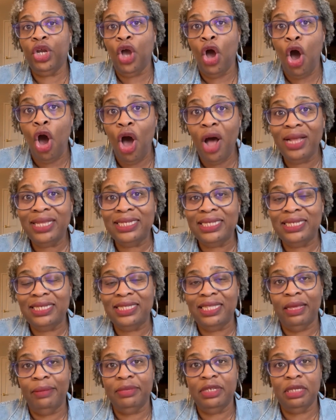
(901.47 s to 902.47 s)
causes
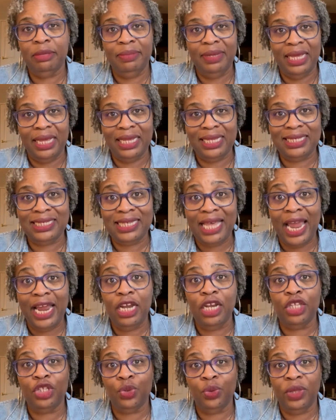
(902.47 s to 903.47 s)
them to be
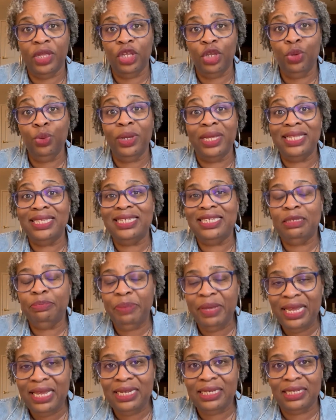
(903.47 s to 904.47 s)
excited so that you can
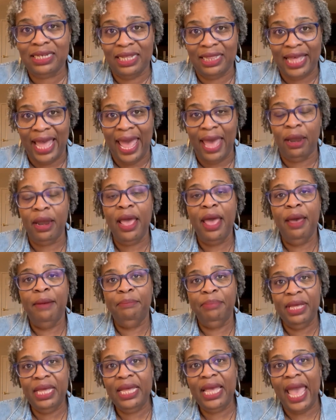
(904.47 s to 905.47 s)
speak to that.
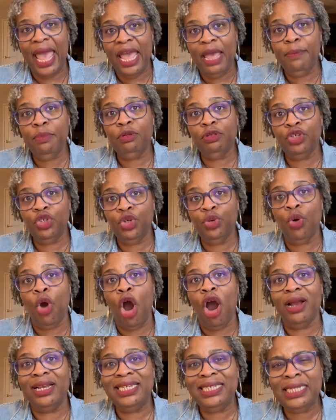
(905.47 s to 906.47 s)
Being able to
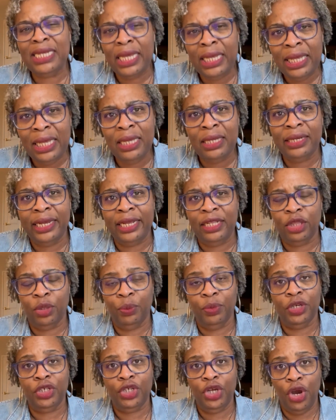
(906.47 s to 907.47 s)
articulate the
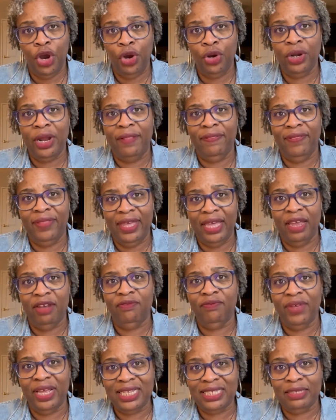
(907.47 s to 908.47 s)
return on the
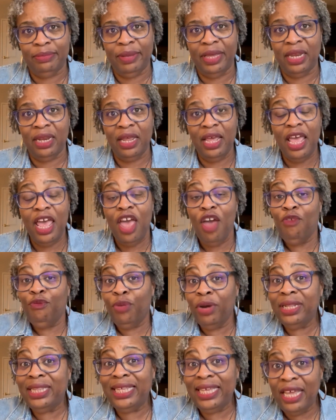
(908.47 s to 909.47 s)
investment.
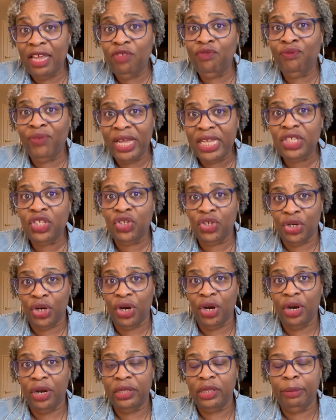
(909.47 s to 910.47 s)
For the
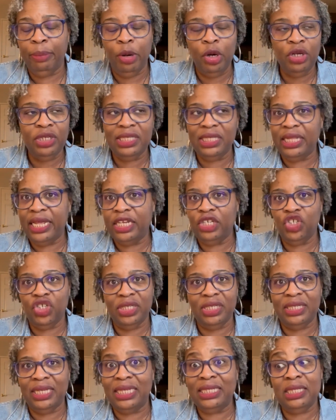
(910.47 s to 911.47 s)
investor, the person that
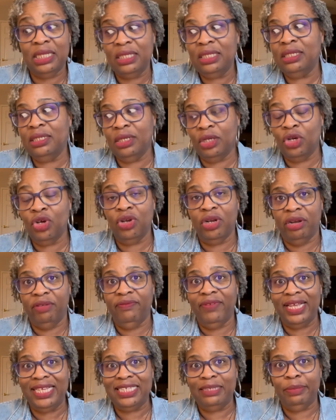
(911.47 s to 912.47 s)
just says this is a good
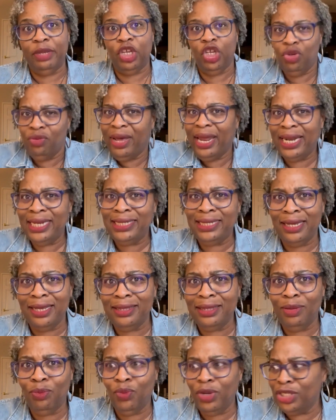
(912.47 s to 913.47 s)
investment, you got to tell
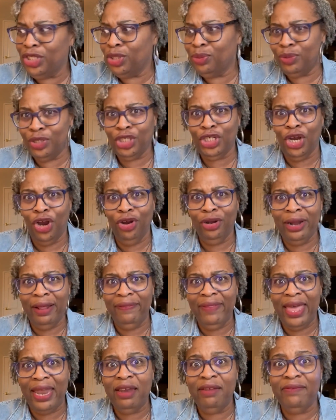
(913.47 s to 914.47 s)
them what's the return on
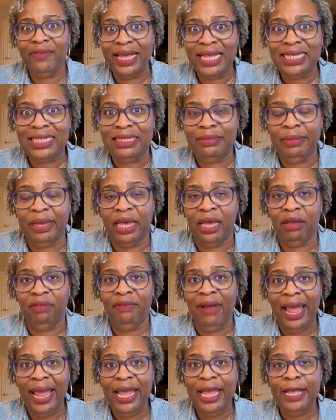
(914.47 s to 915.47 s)
that investment,
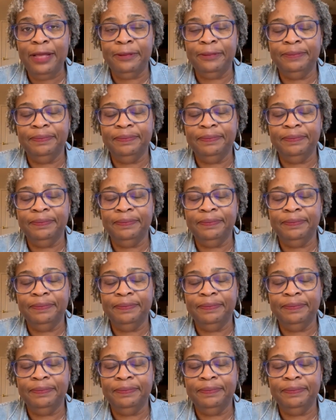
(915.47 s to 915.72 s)
right?